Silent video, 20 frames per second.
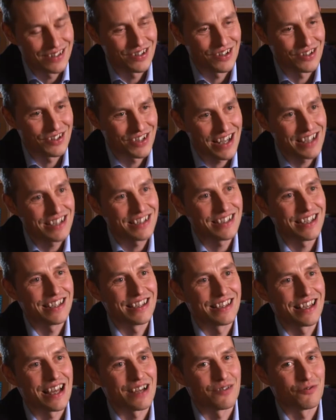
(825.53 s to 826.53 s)

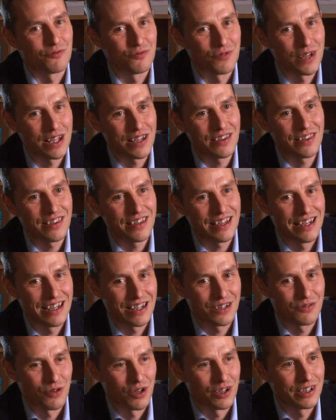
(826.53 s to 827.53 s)
suggesting that wealth
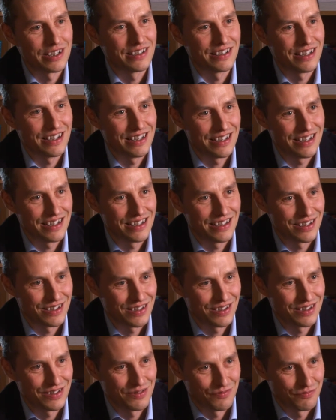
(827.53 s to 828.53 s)
inequality
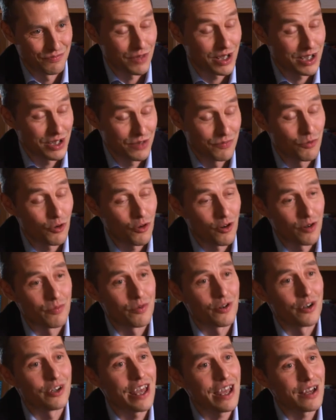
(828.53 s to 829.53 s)
is much more
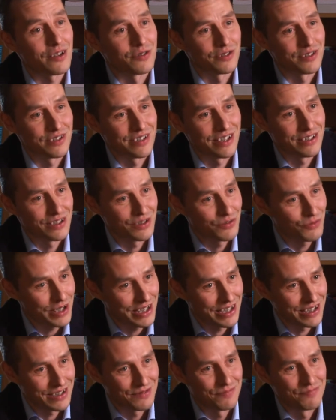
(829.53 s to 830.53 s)
pronounced in
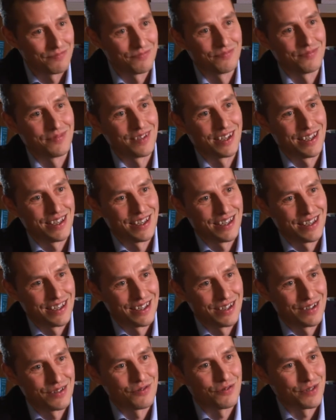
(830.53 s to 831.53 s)
Sweden,
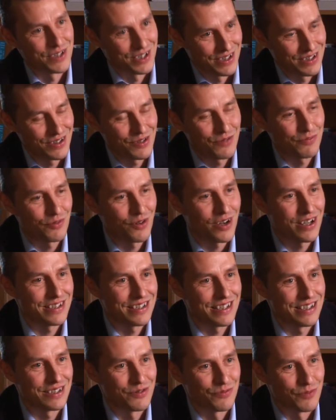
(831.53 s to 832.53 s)
which is
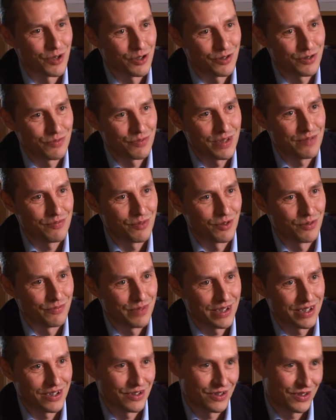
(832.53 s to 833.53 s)
surprising to most people
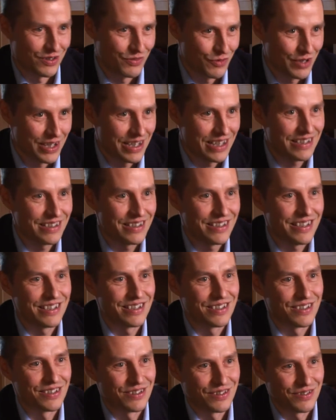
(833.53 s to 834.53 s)
because Sweden
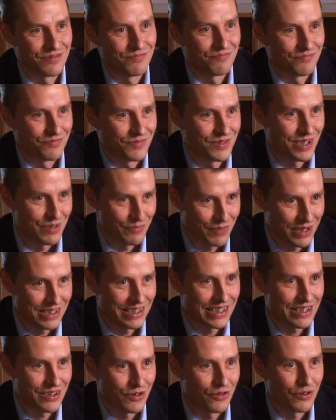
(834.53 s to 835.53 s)
is
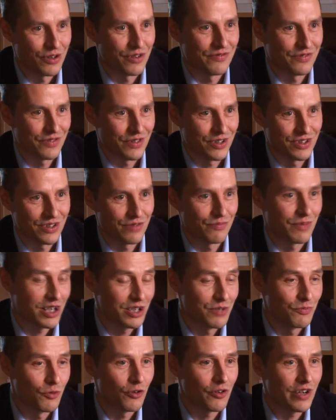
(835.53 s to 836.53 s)
typically thought of as a
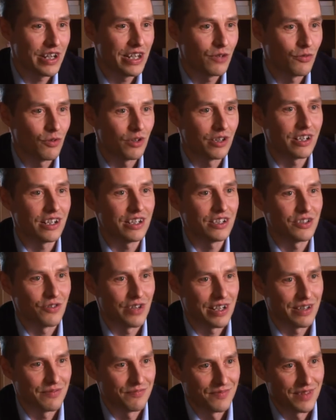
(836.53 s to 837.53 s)
much more equal
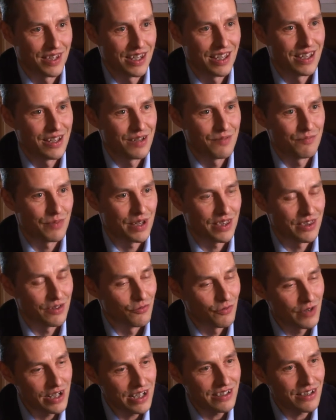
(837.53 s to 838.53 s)
country. But the
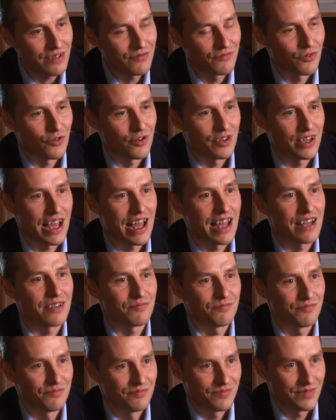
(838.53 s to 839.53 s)
reason for that
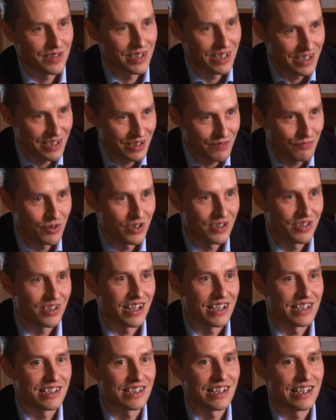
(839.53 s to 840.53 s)
is
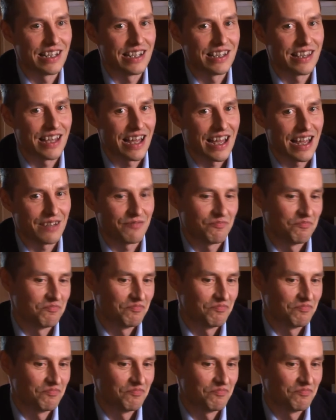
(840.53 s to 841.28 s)
precisely that